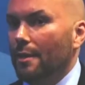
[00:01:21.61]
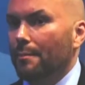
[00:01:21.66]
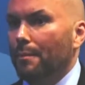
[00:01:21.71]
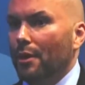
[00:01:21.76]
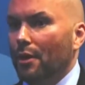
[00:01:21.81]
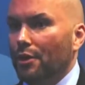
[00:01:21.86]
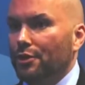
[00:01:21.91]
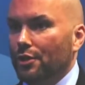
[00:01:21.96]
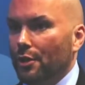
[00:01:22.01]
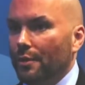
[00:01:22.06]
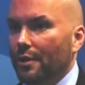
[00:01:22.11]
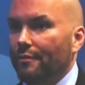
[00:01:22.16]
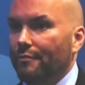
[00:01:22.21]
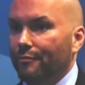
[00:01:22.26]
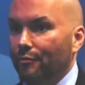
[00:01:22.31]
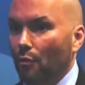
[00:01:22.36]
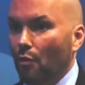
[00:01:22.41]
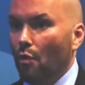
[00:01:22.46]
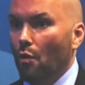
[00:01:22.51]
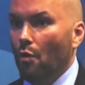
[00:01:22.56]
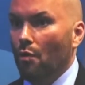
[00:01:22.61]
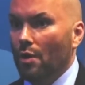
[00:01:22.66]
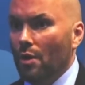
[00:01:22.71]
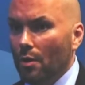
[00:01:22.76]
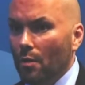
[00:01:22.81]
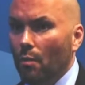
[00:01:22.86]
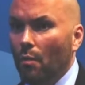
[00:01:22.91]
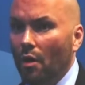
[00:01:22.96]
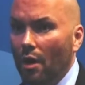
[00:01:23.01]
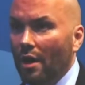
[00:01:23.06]
But I do it for
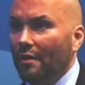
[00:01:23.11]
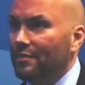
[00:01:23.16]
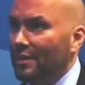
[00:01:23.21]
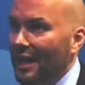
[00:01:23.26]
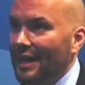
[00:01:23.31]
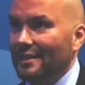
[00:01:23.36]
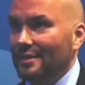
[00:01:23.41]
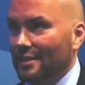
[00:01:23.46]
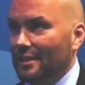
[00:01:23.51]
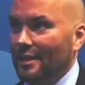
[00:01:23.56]
what I've had